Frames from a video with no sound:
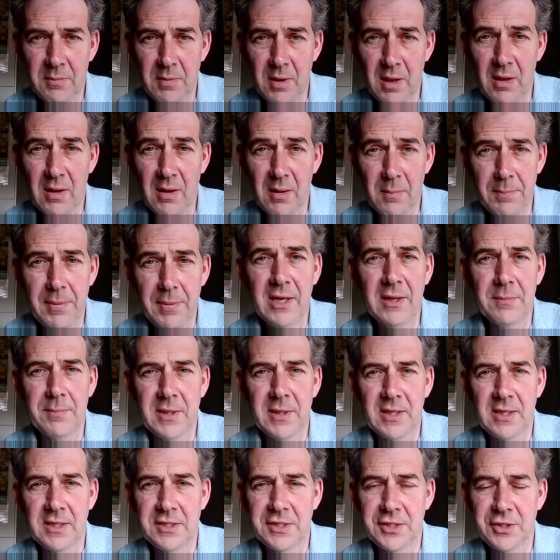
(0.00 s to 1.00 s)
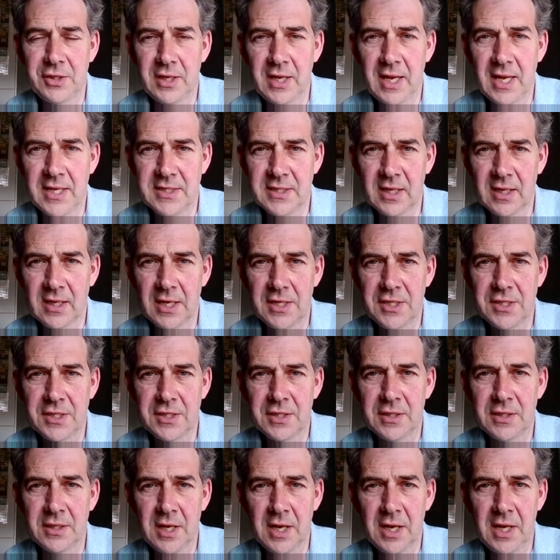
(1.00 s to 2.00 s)
a, a big military
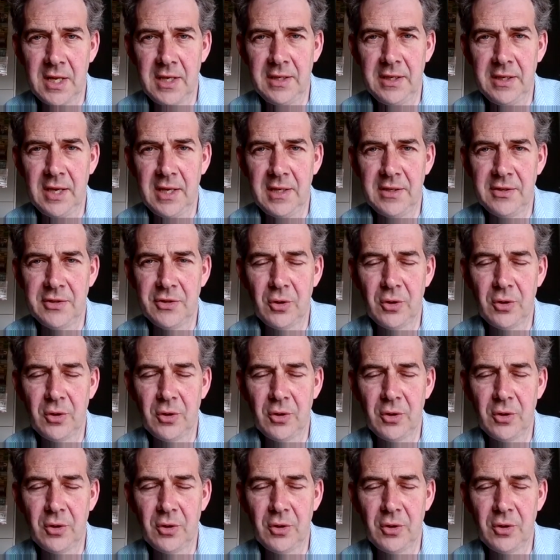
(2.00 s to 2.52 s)
escalation in,